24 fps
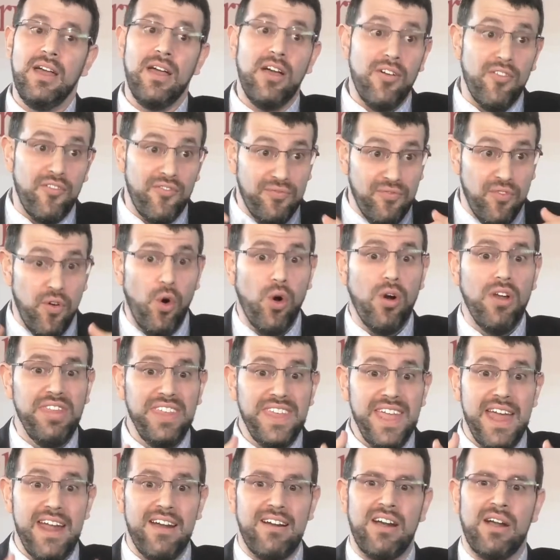for
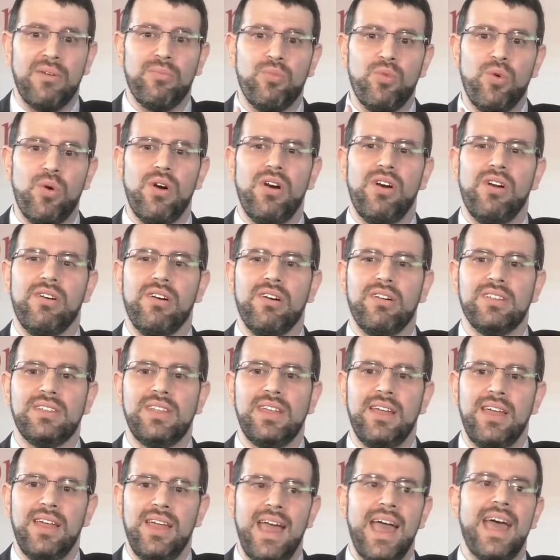the Arab world
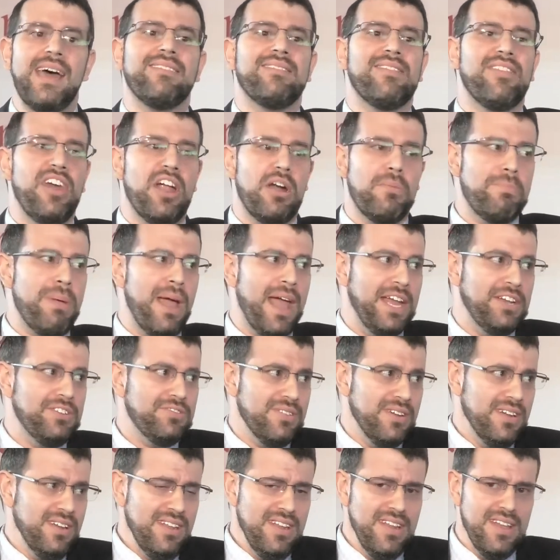as their
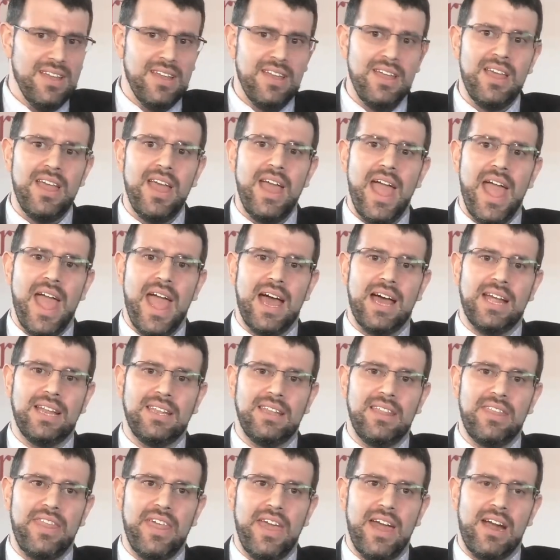patron
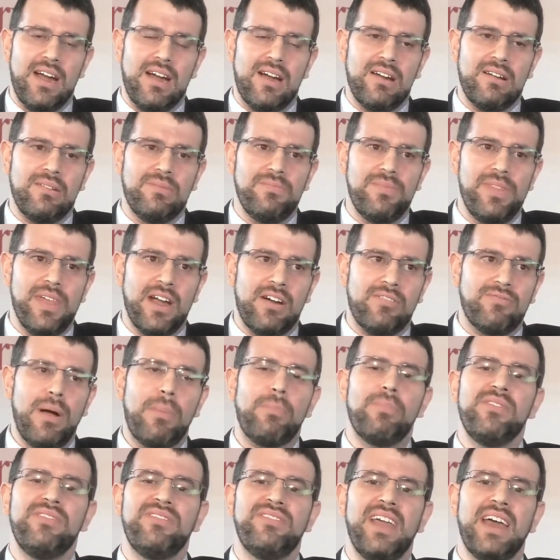and their
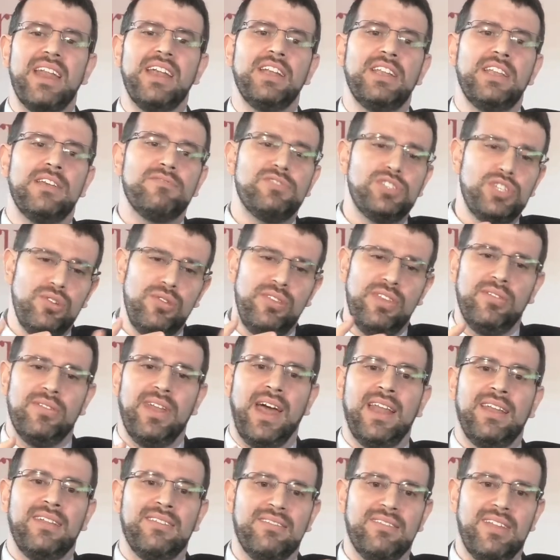representative to the
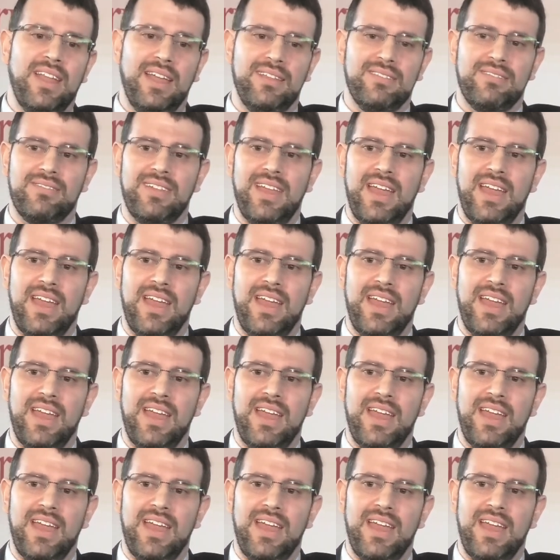United States.